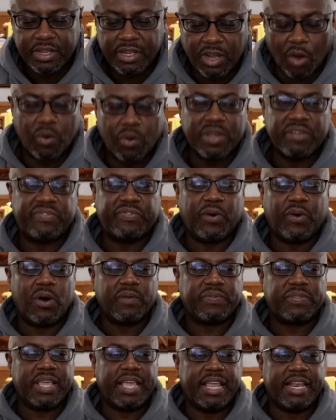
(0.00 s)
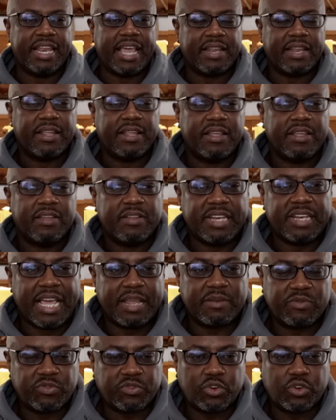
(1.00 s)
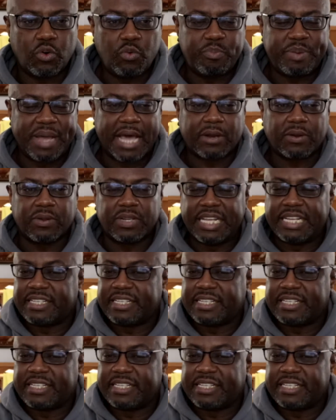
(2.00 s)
going forth in that true battle,